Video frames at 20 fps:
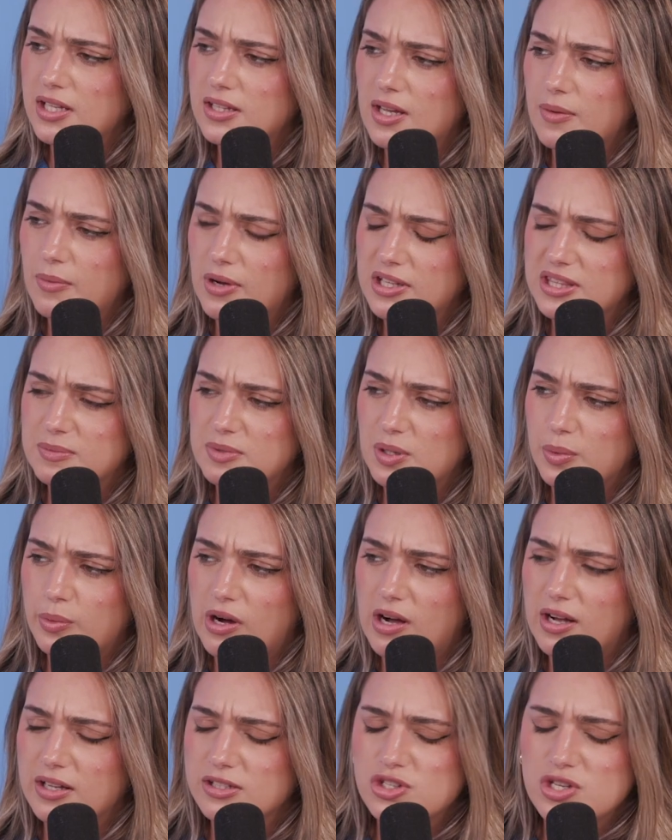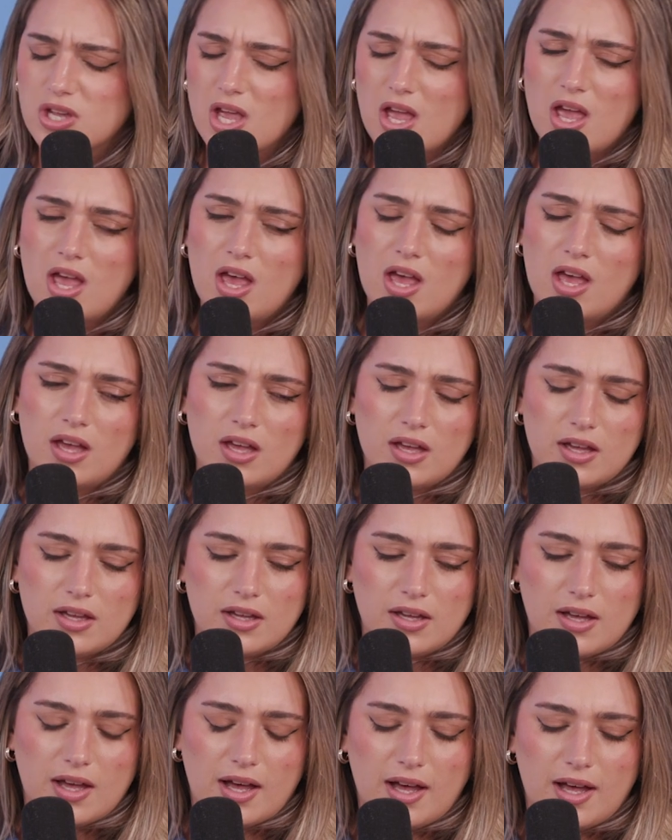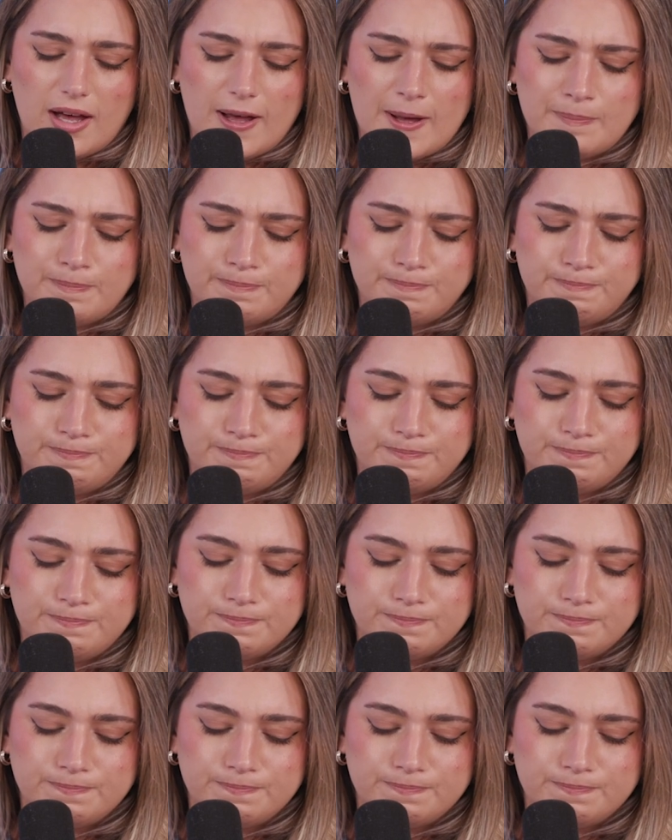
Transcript: yeah, in. They want exactly. them to watch. Um,